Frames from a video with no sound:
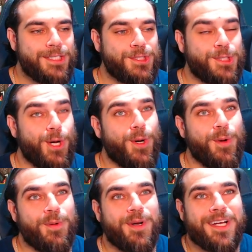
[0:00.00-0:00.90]

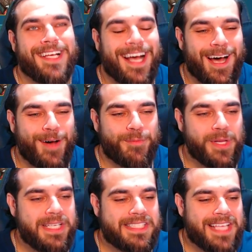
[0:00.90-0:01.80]
So
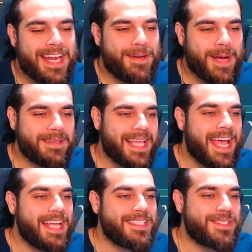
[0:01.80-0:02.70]
really excited about
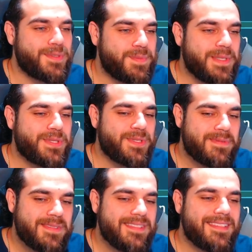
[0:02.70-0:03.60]
that. It's
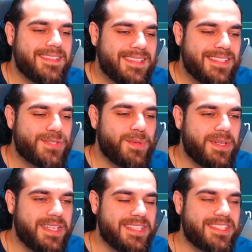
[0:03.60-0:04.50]

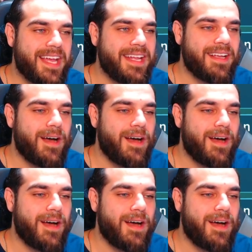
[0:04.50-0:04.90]
really exciting.